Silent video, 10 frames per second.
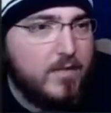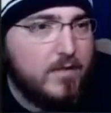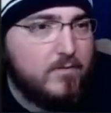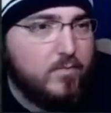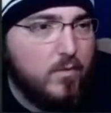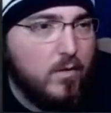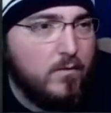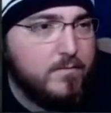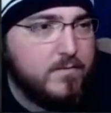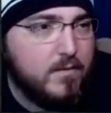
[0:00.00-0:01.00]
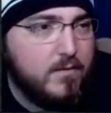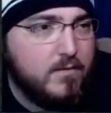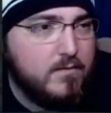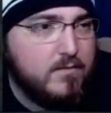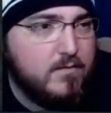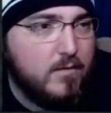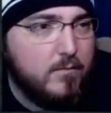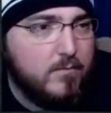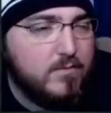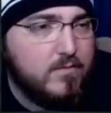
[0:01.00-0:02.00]
these wolves a,
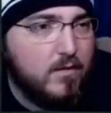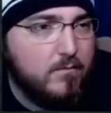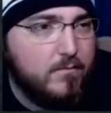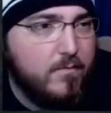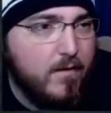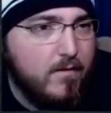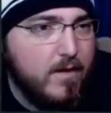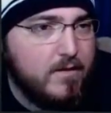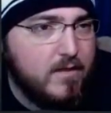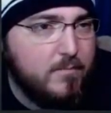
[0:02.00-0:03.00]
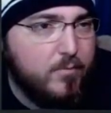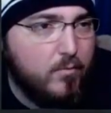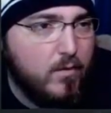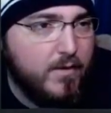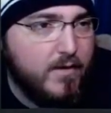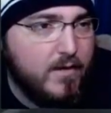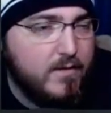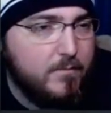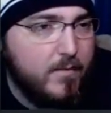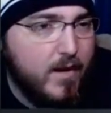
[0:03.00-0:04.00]
some some very deep wood
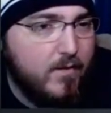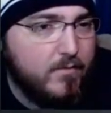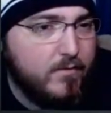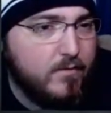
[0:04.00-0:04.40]
in the mouth.